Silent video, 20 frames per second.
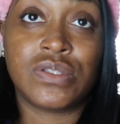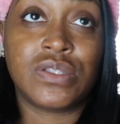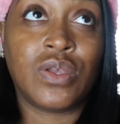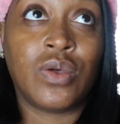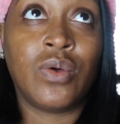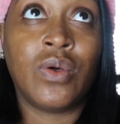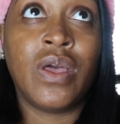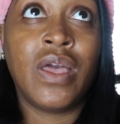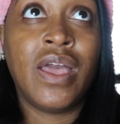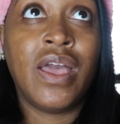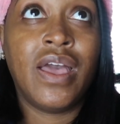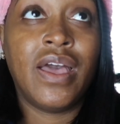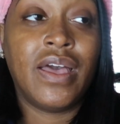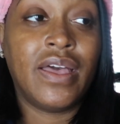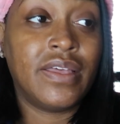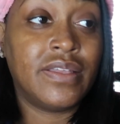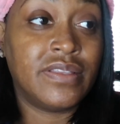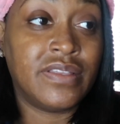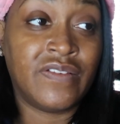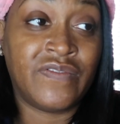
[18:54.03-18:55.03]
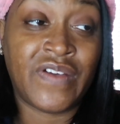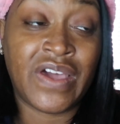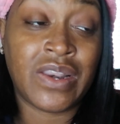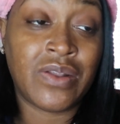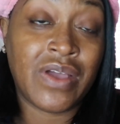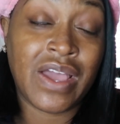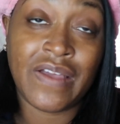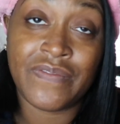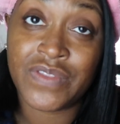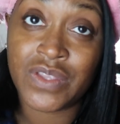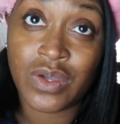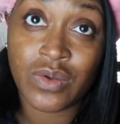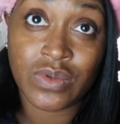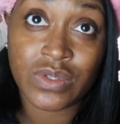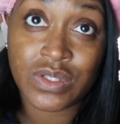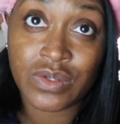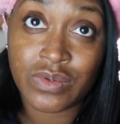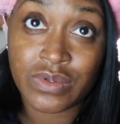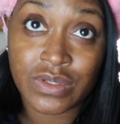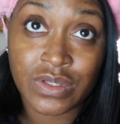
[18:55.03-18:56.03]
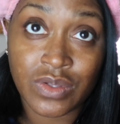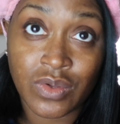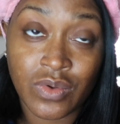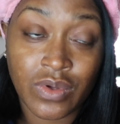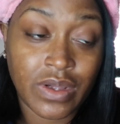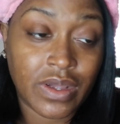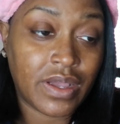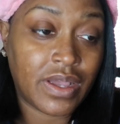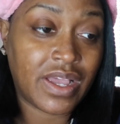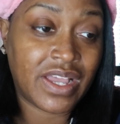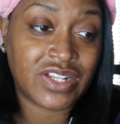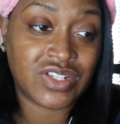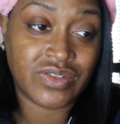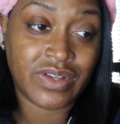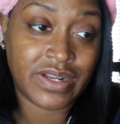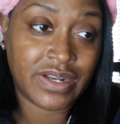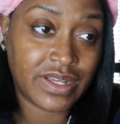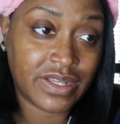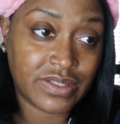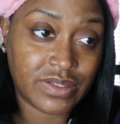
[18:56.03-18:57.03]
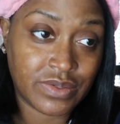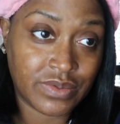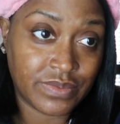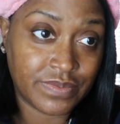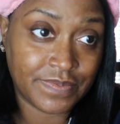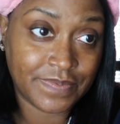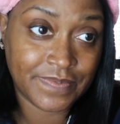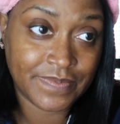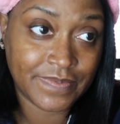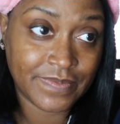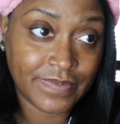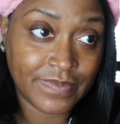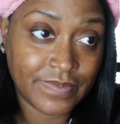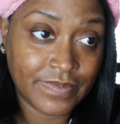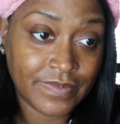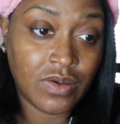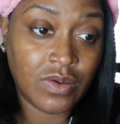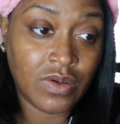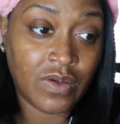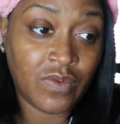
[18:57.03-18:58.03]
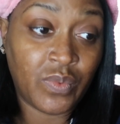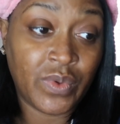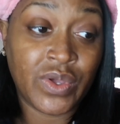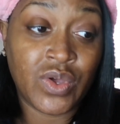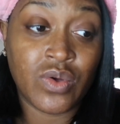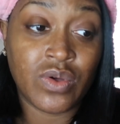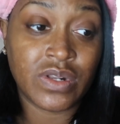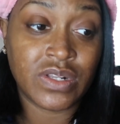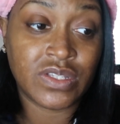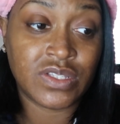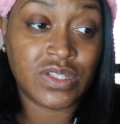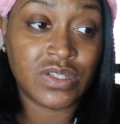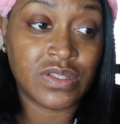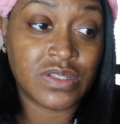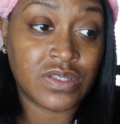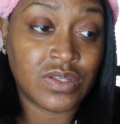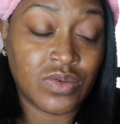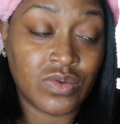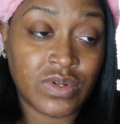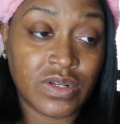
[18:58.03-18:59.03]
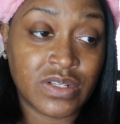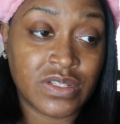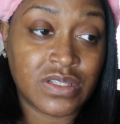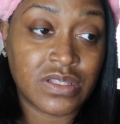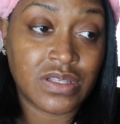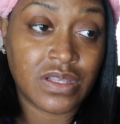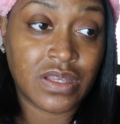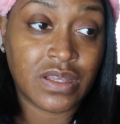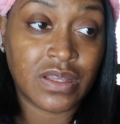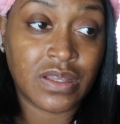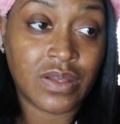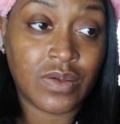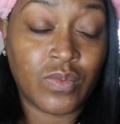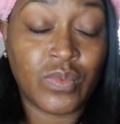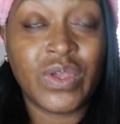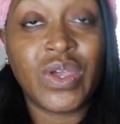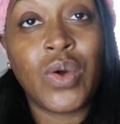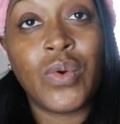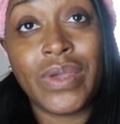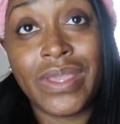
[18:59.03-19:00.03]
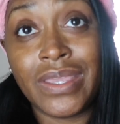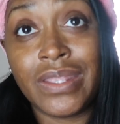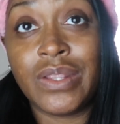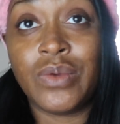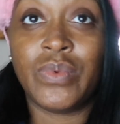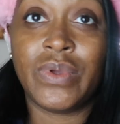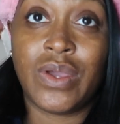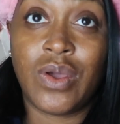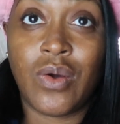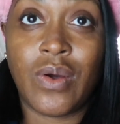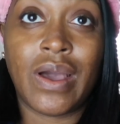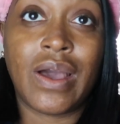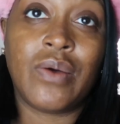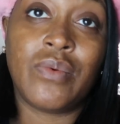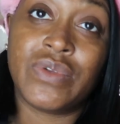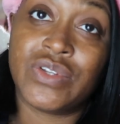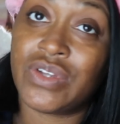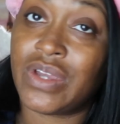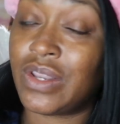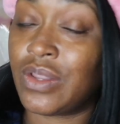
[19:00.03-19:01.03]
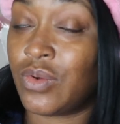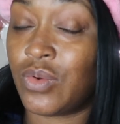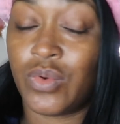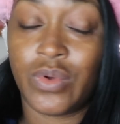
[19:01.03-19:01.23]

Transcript: So if I don't have to go into a store, I try not to or we going into the stores, uh, we go in and we go out. We try to